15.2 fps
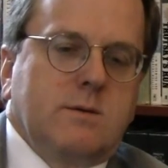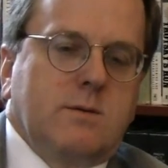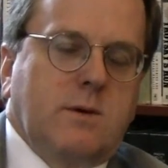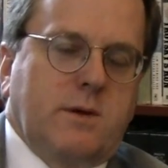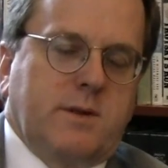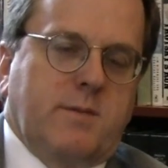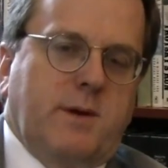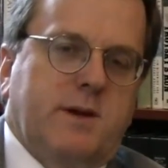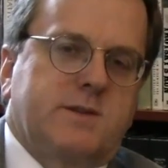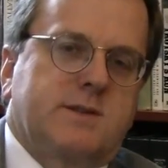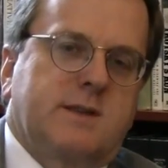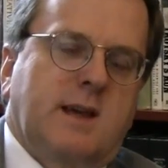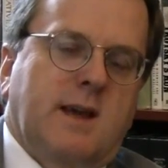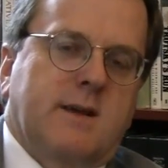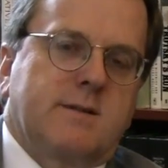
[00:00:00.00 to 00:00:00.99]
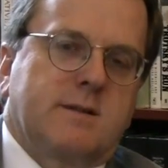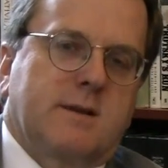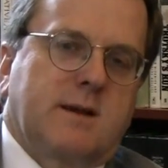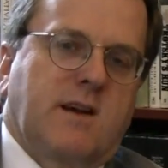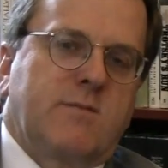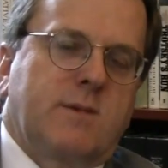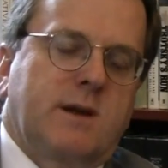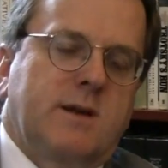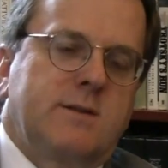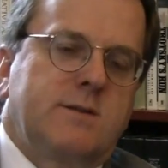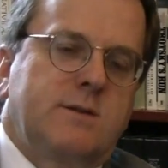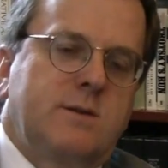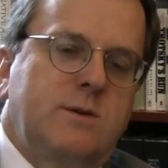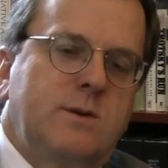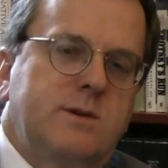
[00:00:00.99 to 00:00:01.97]
Well, the best thing the government can
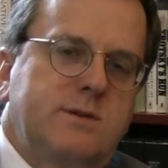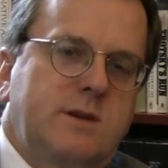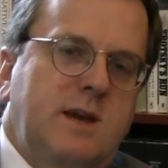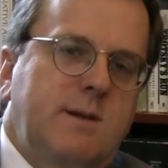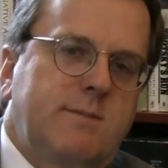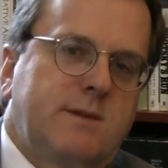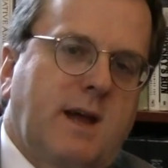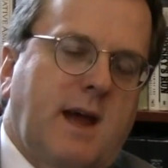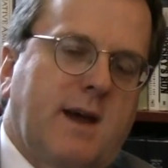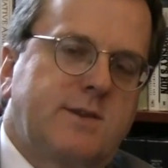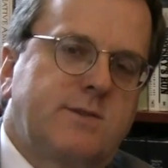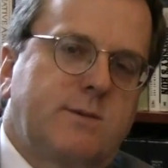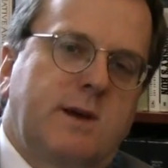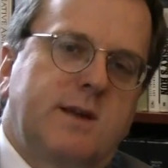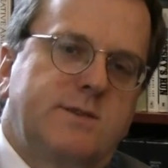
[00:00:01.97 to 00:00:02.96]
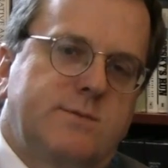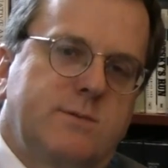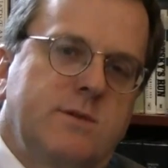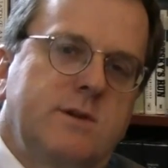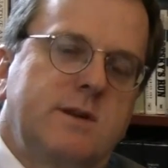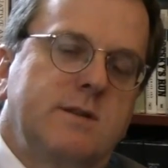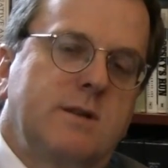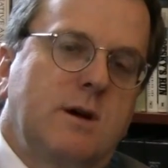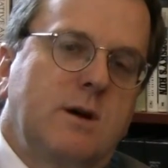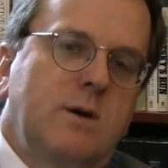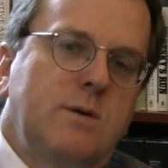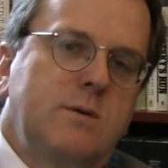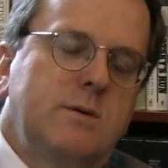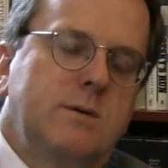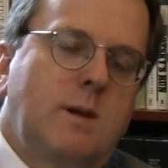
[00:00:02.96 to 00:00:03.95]
do is keep tax rates really
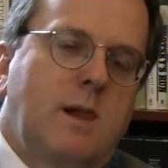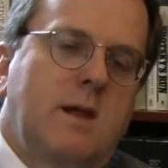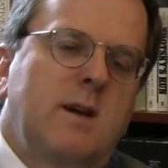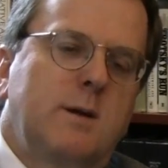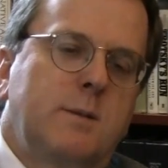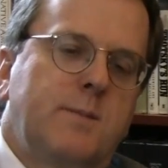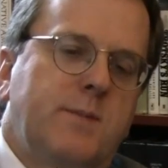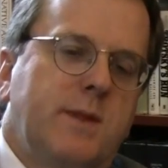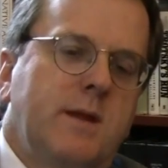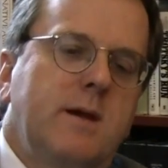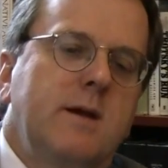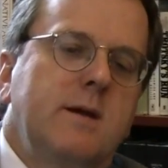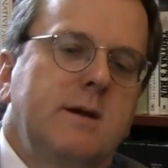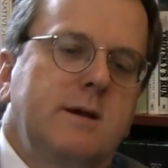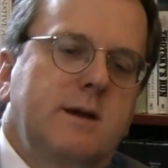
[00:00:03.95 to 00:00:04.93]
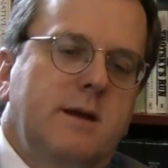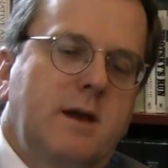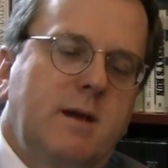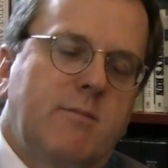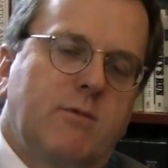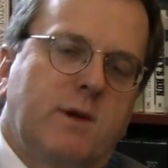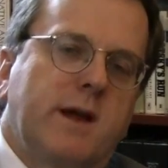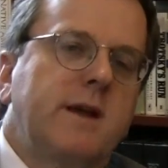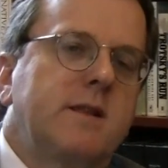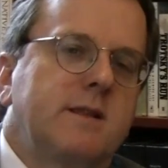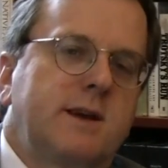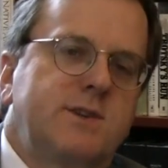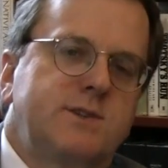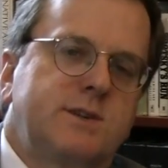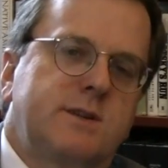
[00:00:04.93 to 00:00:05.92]
low, keep
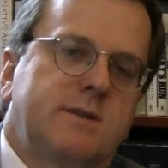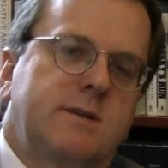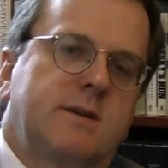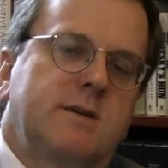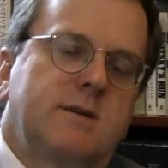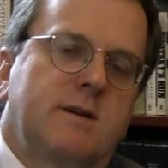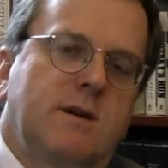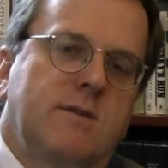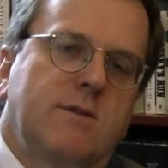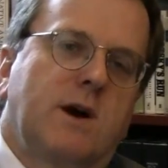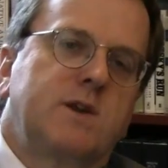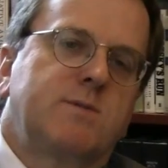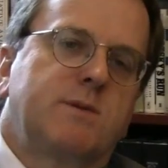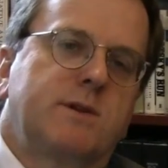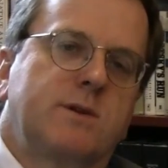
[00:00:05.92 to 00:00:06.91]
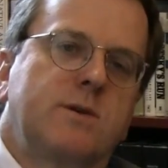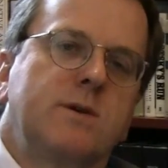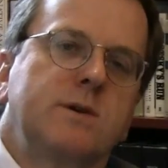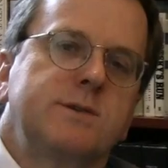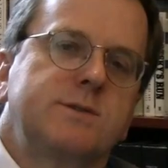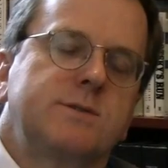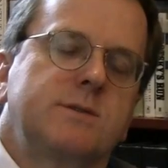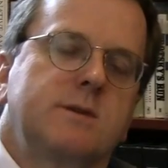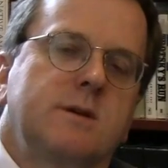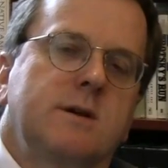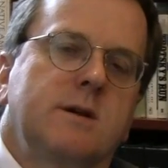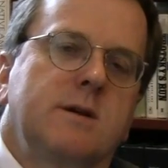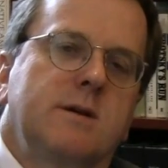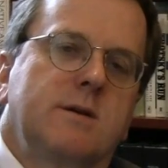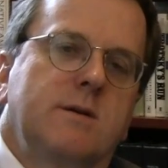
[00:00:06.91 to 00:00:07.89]
regulation of entrepreneurs
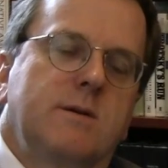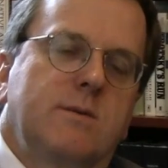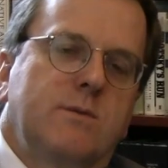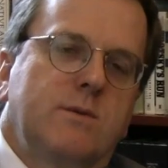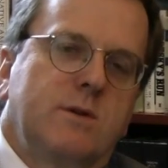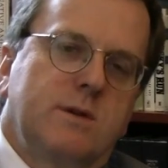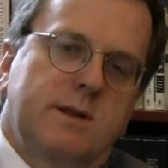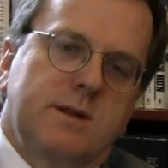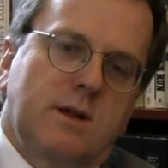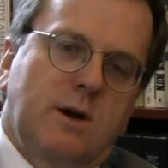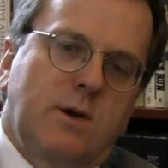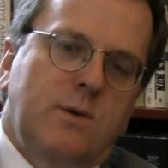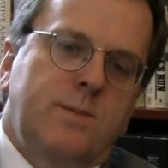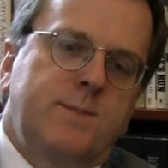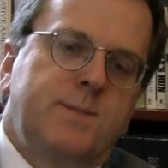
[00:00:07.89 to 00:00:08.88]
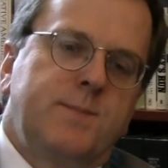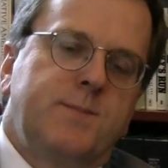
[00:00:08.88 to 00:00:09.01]
really low,